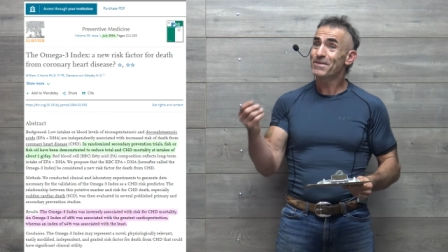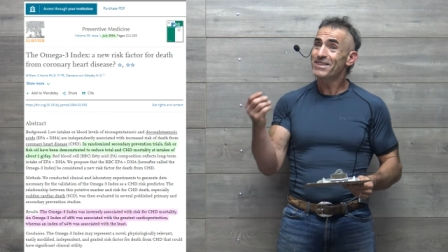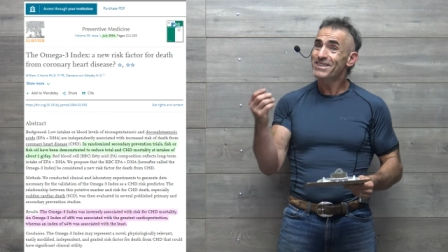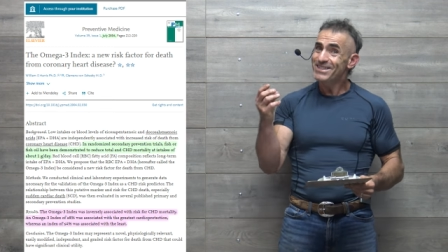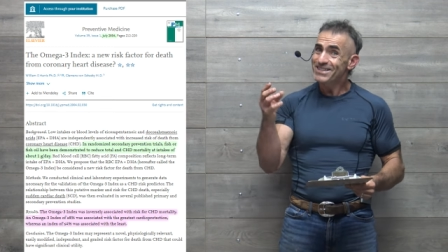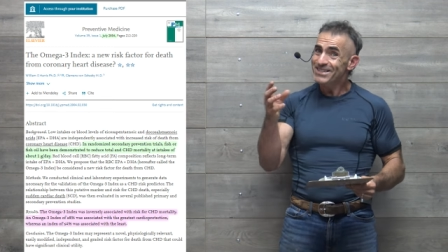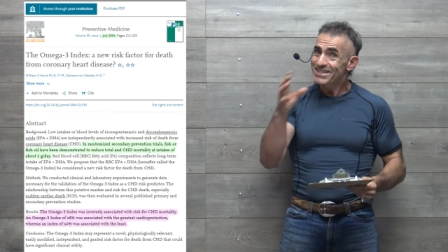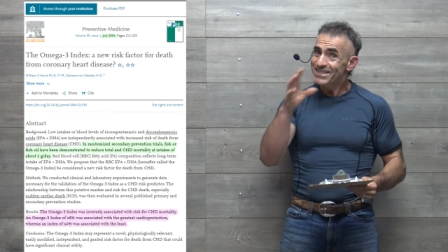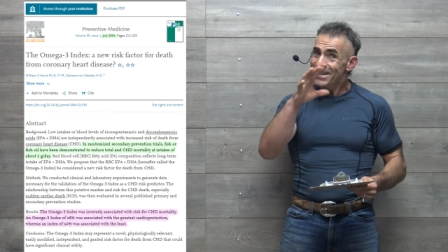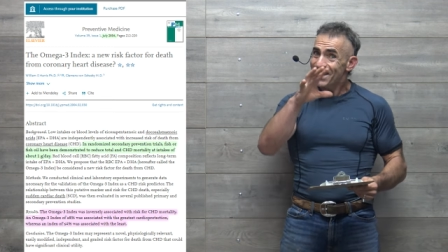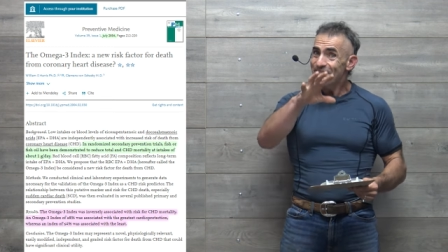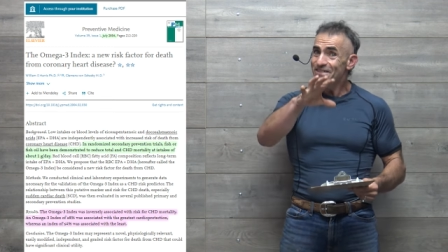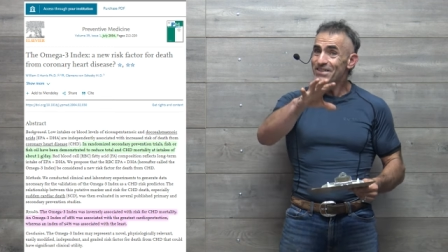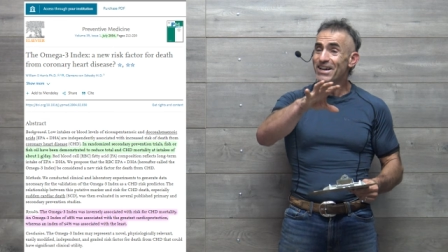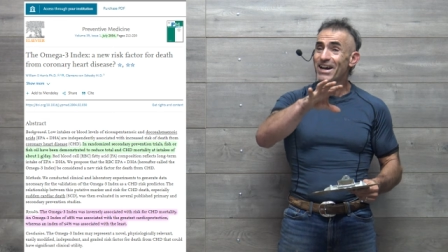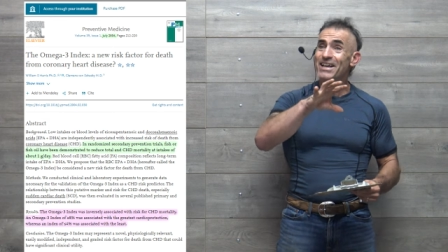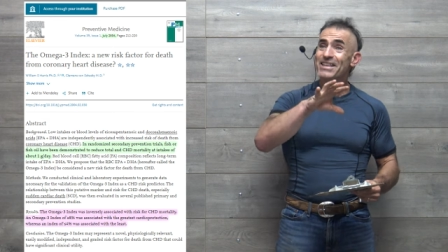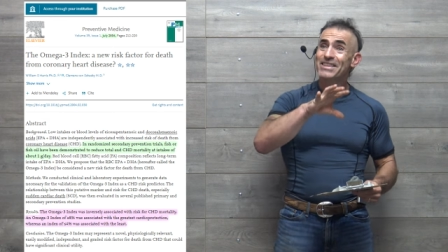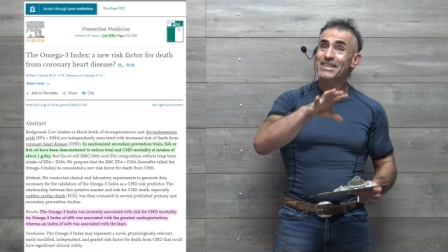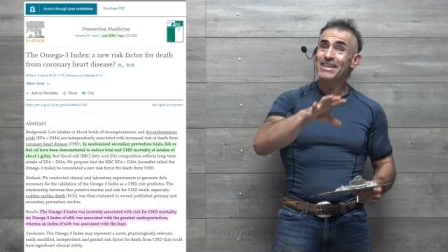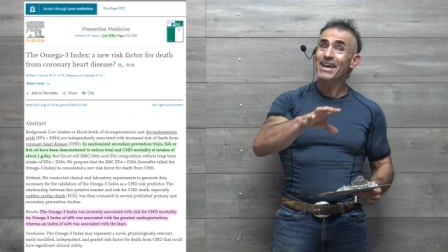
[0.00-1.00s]
just give you an
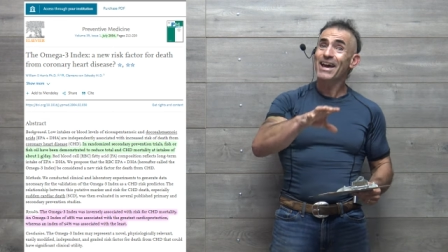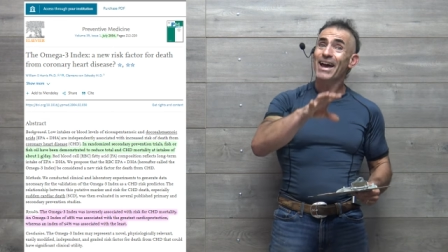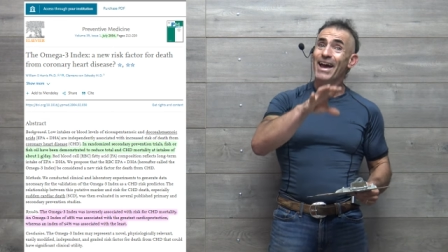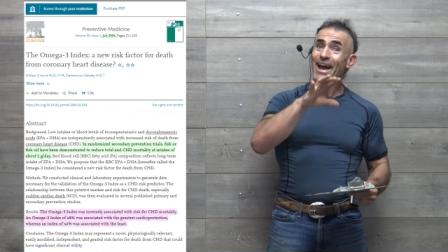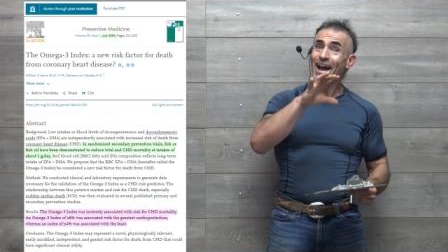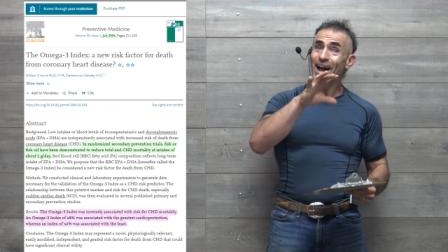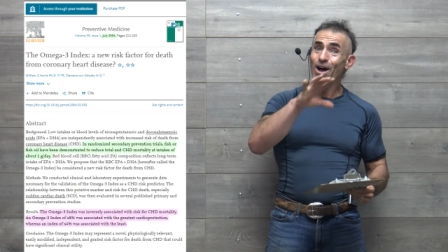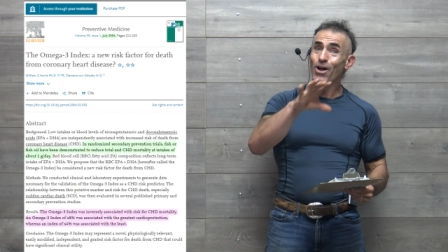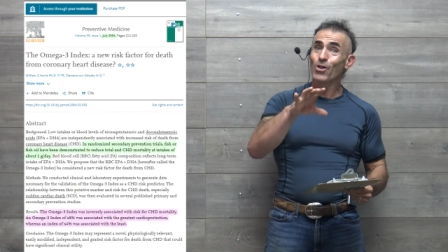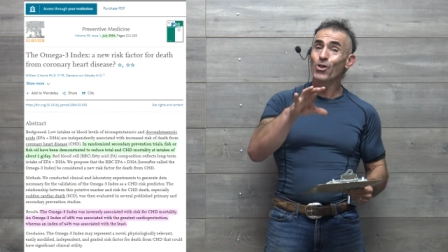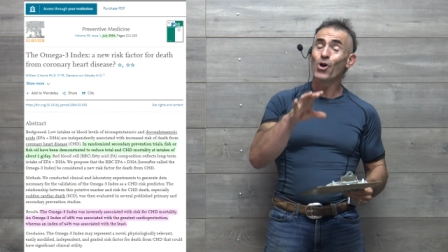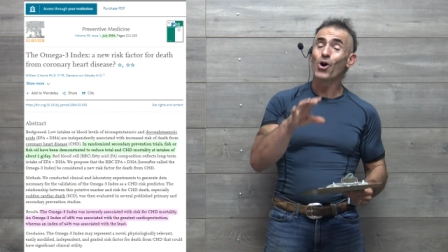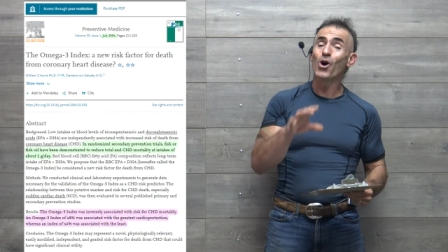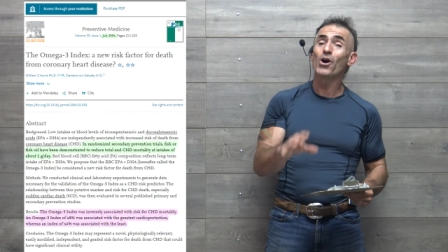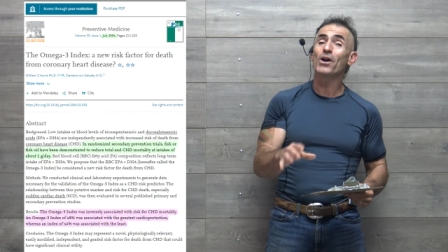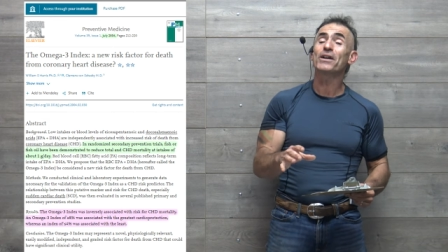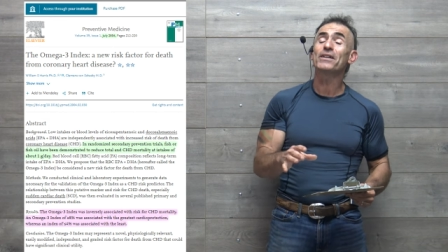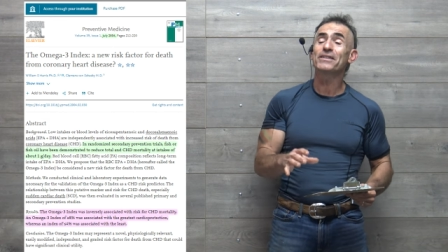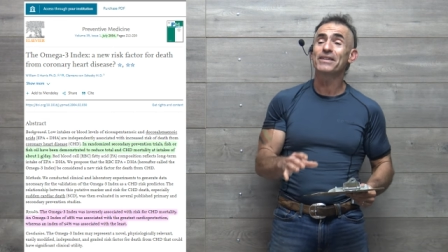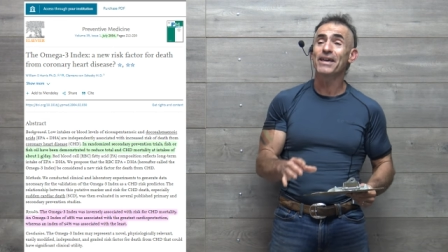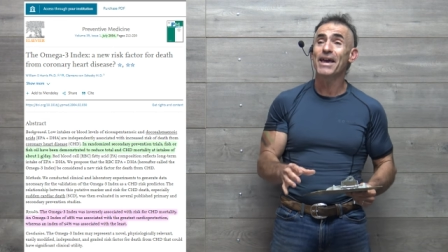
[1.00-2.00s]
idea how
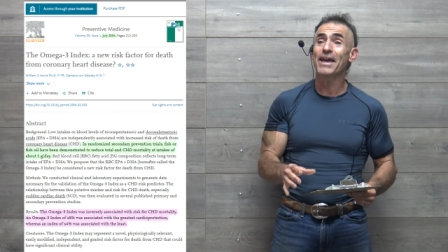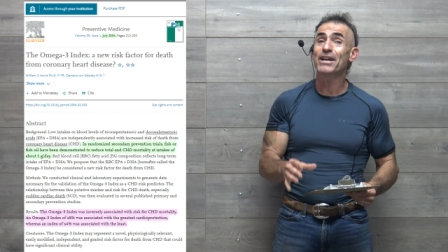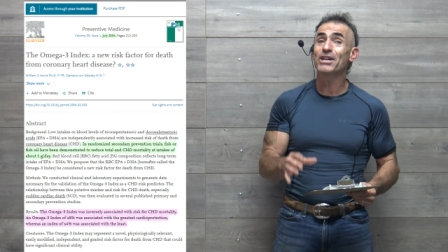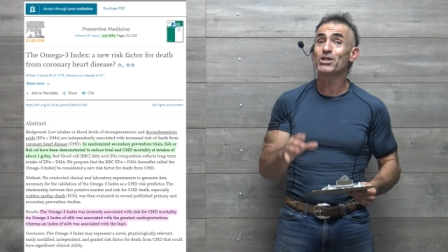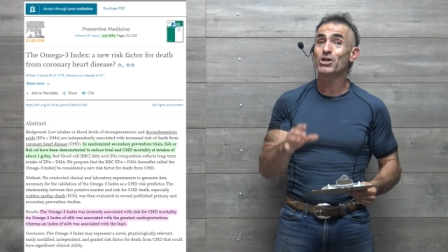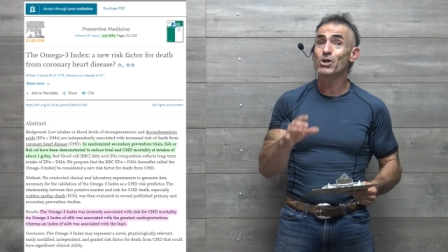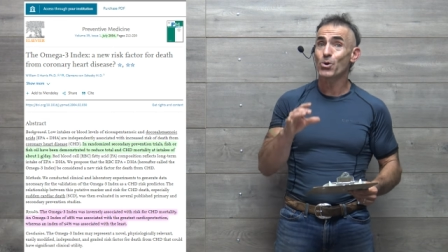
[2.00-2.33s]
long it takes